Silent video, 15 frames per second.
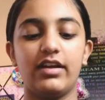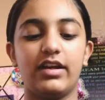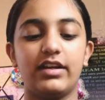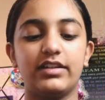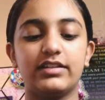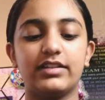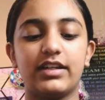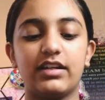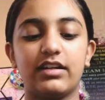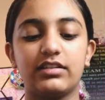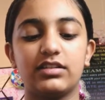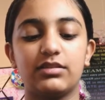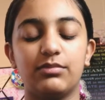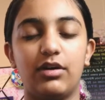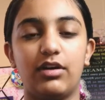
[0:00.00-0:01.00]
I just take a
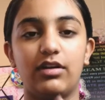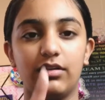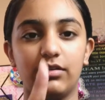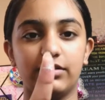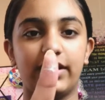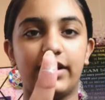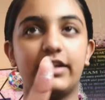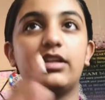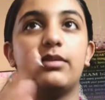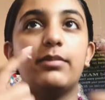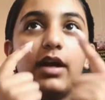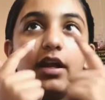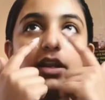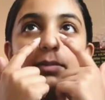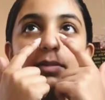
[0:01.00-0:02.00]
small tiny bit
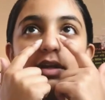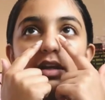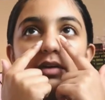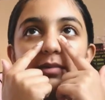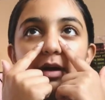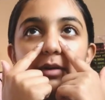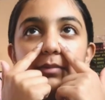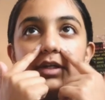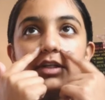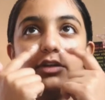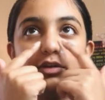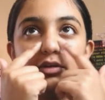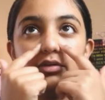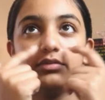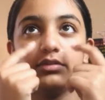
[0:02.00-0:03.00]
and I put it around my
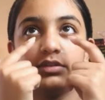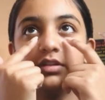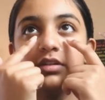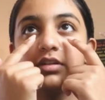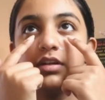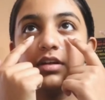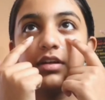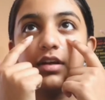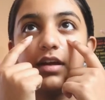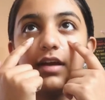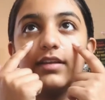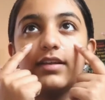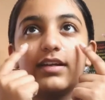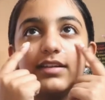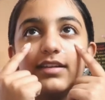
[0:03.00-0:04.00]
nose and
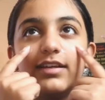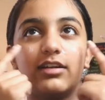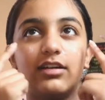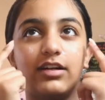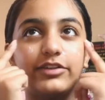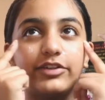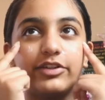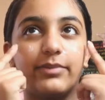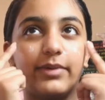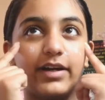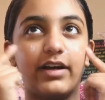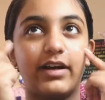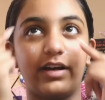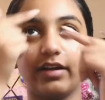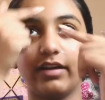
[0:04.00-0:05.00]
like a little under my
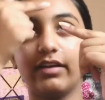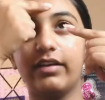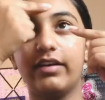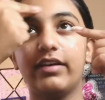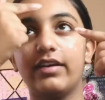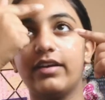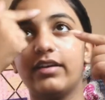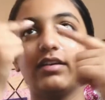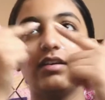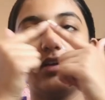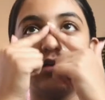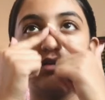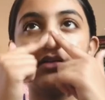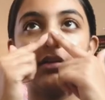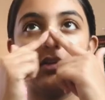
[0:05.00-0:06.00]
eye,
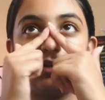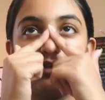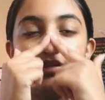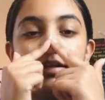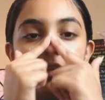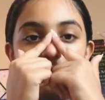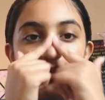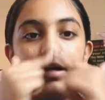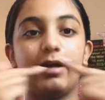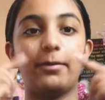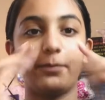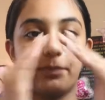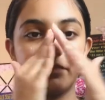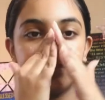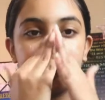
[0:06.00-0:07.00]
like that.
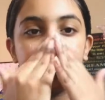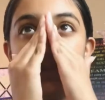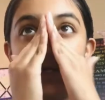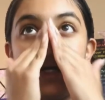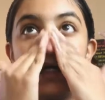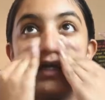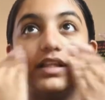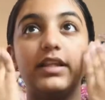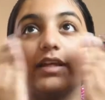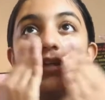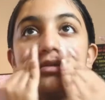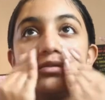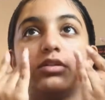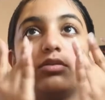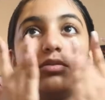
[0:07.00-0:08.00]
But I
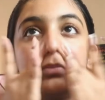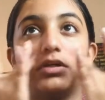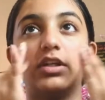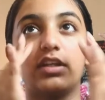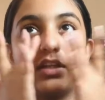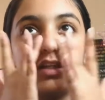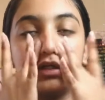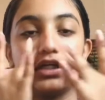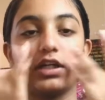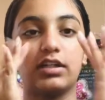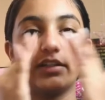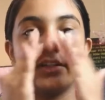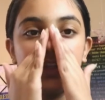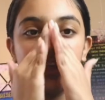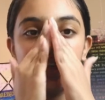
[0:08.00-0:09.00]
like to put it here
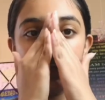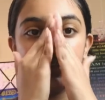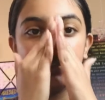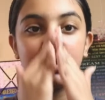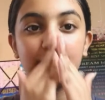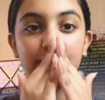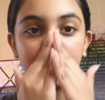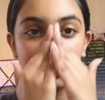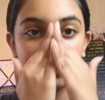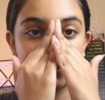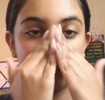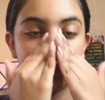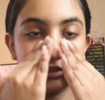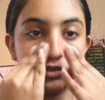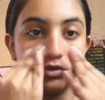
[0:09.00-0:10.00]
because sometimes it
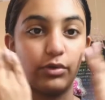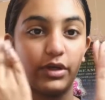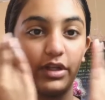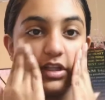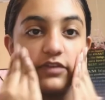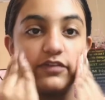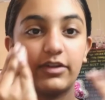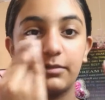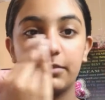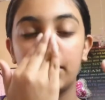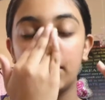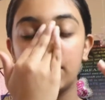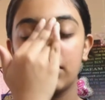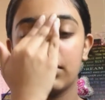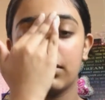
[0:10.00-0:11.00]
gets oily for me,
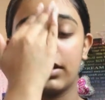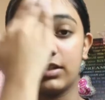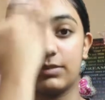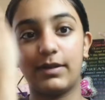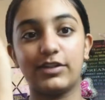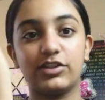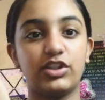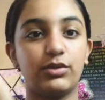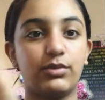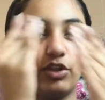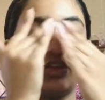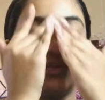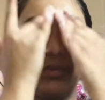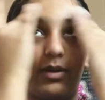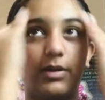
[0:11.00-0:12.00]
especially when
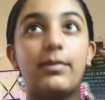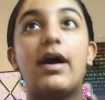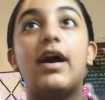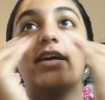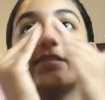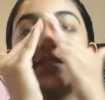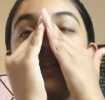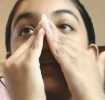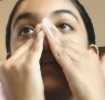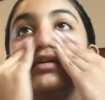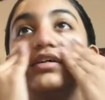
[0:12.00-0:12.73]
you wear a mask.